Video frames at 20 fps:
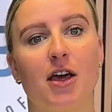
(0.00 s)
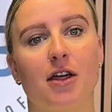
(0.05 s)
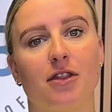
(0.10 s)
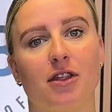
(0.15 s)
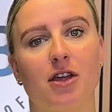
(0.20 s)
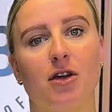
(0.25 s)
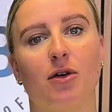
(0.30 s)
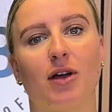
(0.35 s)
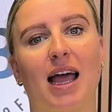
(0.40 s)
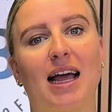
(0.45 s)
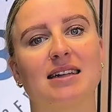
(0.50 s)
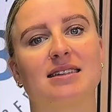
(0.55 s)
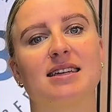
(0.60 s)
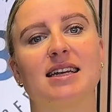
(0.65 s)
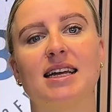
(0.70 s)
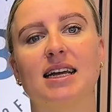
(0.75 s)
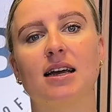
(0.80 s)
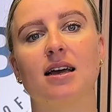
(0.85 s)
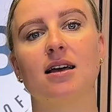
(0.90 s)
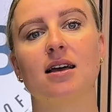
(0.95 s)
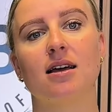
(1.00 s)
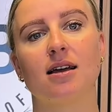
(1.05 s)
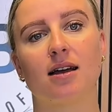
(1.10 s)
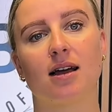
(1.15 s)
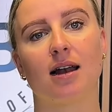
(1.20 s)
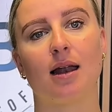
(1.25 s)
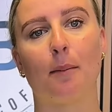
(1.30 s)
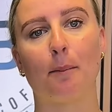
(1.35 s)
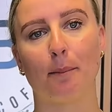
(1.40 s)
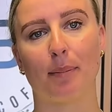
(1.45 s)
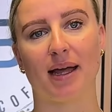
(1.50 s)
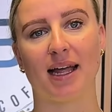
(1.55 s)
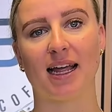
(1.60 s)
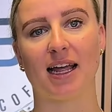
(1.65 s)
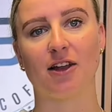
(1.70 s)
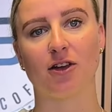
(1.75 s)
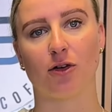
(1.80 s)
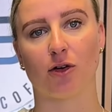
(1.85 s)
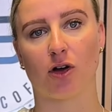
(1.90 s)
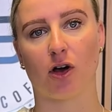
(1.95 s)
that you're getting clumping
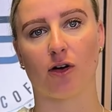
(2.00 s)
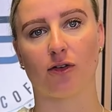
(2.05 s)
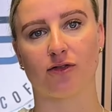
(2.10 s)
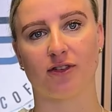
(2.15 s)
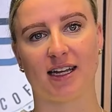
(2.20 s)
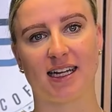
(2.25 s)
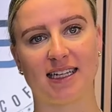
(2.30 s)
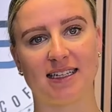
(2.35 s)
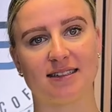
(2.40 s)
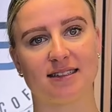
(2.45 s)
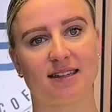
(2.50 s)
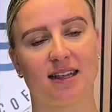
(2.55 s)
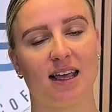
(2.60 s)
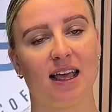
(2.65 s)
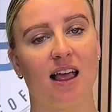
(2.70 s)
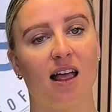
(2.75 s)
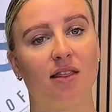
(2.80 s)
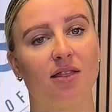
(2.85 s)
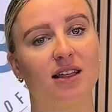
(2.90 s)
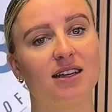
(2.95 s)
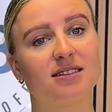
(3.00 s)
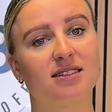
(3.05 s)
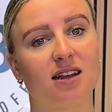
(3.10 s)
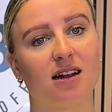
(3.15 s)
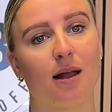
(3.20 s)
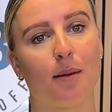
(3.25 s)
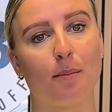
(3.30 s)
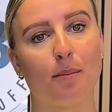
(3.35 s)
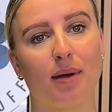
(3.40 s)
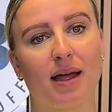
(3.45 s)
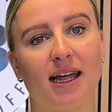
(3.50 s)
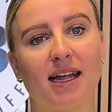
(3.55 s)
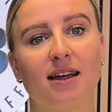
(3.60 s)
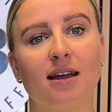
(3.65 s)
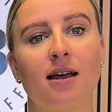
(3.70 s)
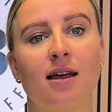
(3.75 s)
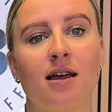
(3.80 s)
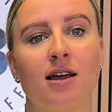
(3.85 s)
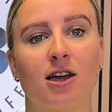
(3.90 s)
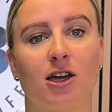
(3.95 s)
in your coffees. This clumping
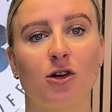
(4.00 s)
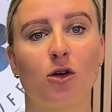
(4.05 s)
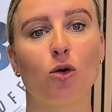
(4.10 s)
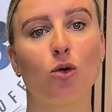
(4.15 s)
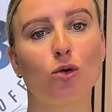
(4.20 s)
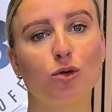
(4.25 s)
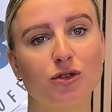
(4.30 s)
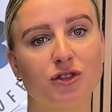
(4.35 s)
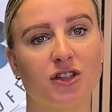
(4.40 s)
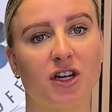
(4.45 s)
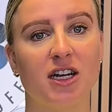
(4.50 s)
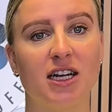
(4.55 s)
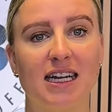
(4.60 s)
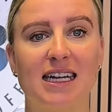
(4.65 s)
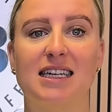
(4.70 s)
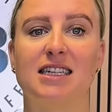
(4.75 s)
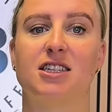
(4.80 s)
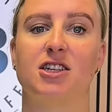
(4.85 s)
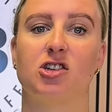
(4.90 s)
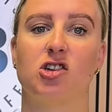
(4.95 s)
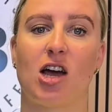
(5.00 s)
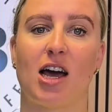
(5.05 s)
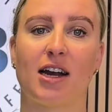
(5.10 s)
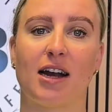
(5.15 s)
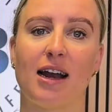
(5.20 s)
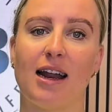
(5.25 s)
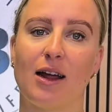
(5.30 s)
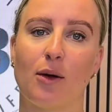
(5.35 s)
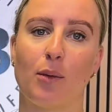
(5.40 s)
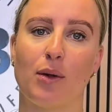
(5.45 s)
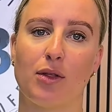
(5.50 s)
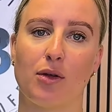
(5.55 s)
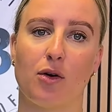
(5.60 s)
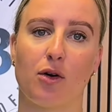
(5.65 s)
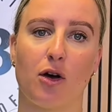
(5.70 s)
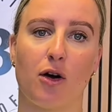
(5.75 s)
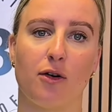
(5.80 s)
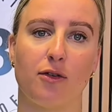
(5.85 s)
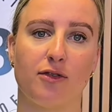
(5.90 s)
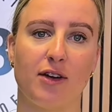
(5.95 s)
can also lead to channeling with your
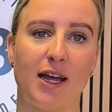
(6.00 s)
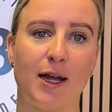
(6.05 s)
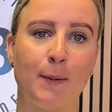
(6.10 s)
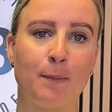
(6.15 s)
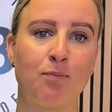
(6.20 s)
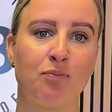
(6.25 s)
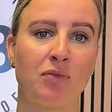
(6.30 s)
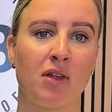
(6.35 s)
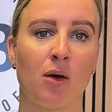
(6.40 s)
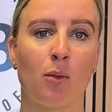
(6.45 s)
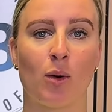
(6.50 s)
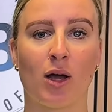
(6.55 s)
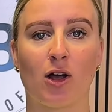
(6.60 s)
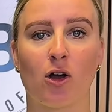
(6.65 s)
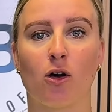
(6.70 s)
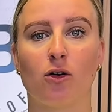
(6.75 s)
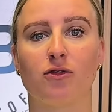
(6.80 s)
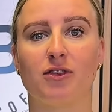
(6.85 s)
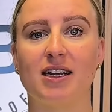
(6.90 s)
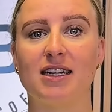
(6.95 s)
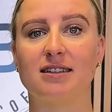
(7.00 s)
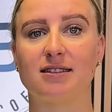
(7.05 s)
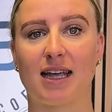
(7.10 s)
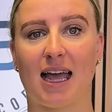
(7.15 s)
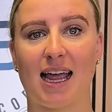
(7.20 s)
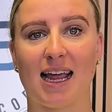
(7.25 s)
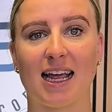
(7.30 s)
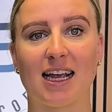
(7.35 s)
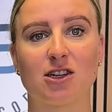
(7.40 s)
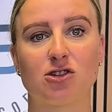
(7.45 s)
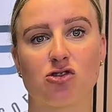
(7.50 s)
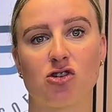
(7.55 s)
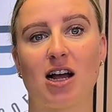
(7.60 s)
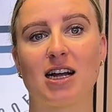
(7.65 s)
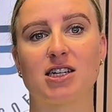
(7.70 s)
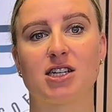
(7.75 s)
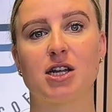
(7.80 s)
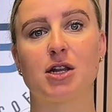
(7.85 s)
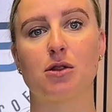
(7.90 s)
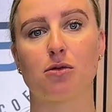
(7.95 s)
coffee, where coffee is getting
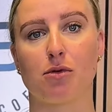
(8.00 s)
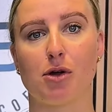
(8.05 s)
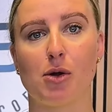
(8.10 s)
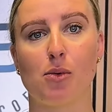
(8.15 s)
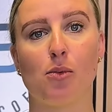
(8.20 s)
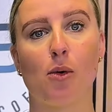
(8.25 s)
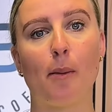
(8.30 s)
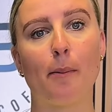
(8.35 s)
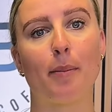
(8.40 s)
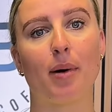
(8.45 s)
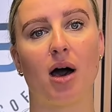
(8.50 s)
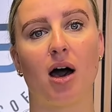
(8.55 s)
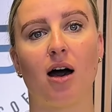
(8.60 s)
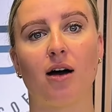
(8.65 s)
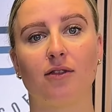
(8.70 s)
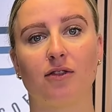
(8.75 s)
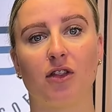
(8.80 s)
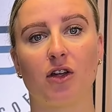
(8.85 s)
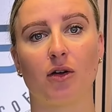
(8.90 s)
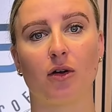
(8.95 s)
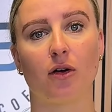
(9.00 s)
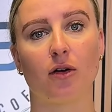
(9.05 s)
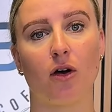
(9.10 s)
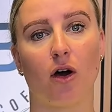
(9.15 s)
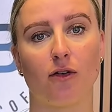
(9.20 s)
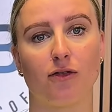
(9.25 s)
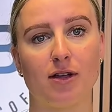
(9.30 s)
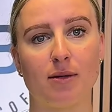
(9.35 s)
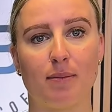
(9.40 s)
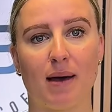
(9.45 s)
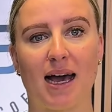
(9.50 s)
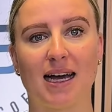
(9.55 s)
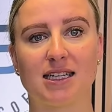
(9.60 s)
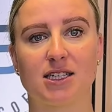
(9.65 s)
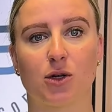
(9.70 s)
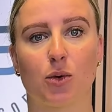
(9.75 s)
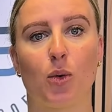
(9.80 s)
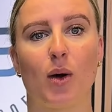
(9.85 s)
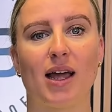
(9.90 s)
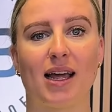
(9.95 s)
extracted through one part of the coffee bed
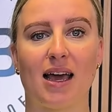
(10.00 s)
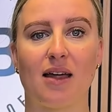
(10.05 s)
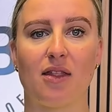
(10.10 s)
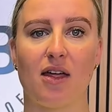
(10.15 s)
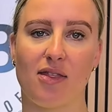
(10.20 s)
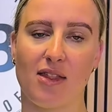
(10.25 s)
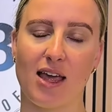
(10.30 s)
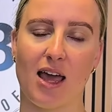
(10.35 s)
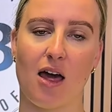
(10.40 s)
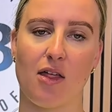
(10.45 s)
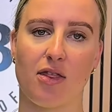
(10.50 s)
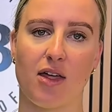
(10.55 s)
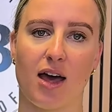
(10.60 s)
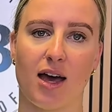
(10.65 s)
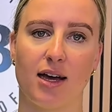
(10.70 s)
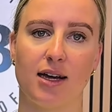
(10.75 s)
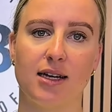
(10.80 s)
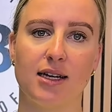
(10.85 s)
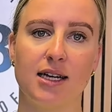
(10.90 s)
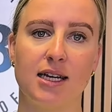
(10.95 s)
quicker than the other.